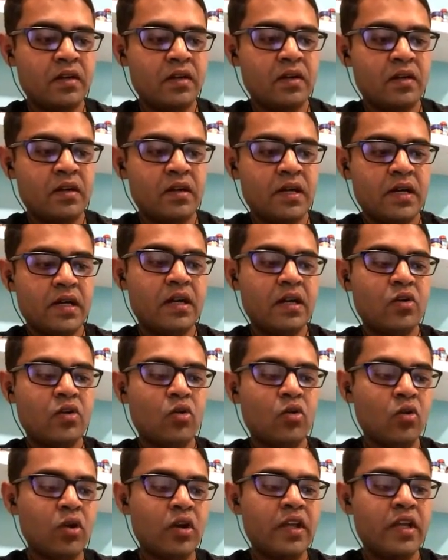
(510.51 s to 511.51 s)
and
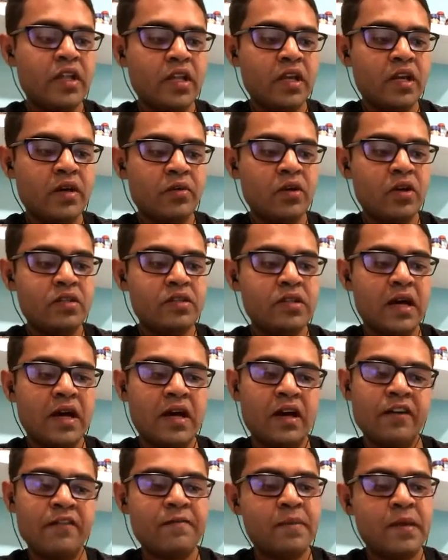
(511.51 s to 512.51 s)
old area was
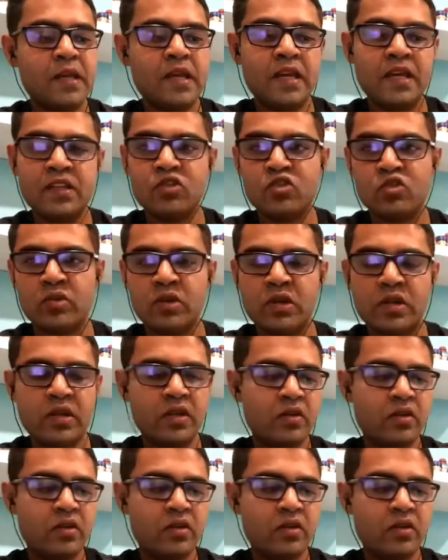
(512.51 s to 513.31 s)
half bh only.